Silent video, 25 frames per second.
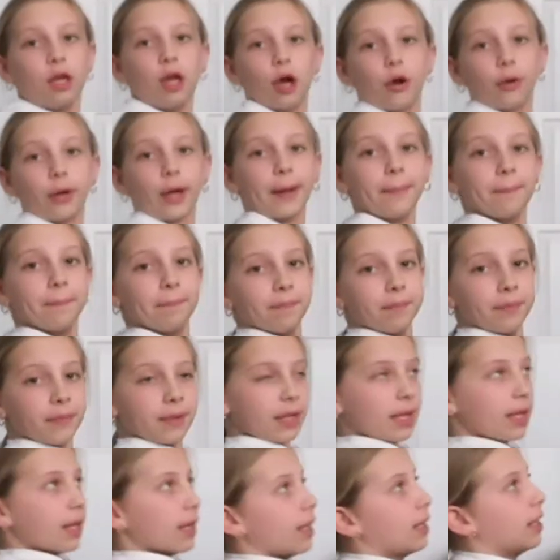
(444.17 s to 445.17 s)
Okay,
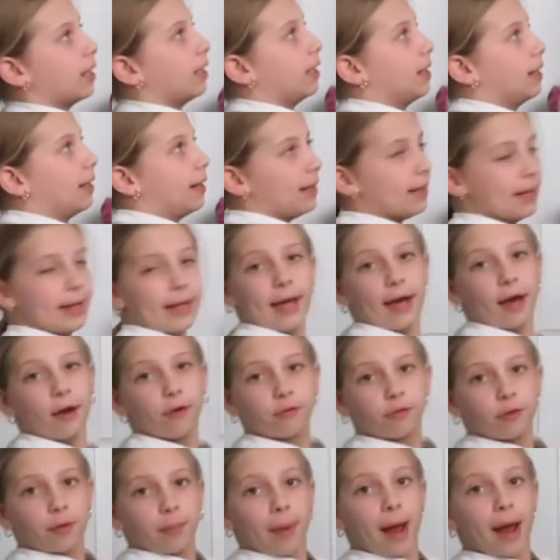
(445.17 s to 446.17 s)

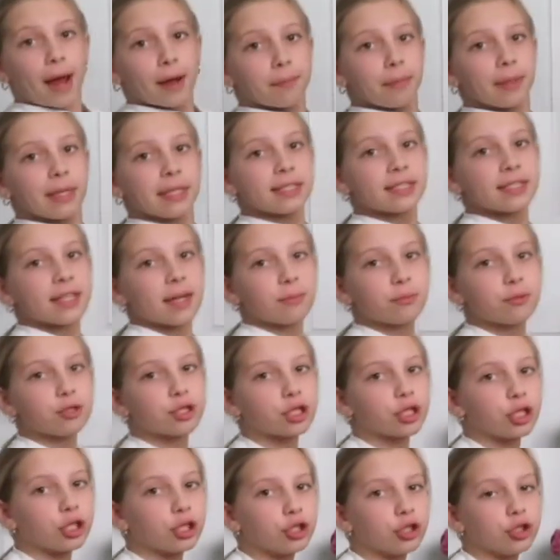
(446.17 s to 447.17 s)
now for back bends, I'm
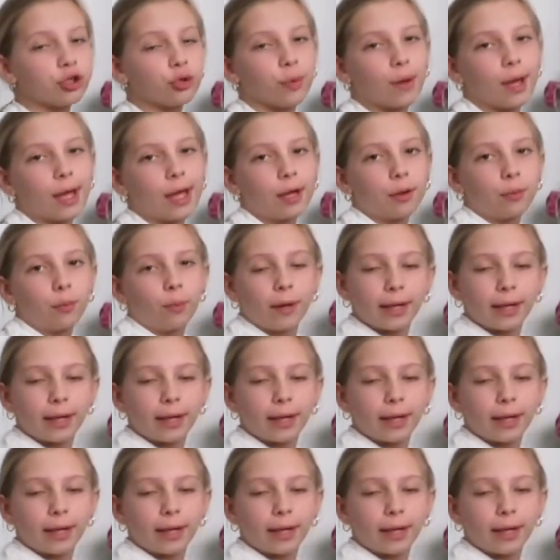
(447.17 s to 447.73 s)
just going to do a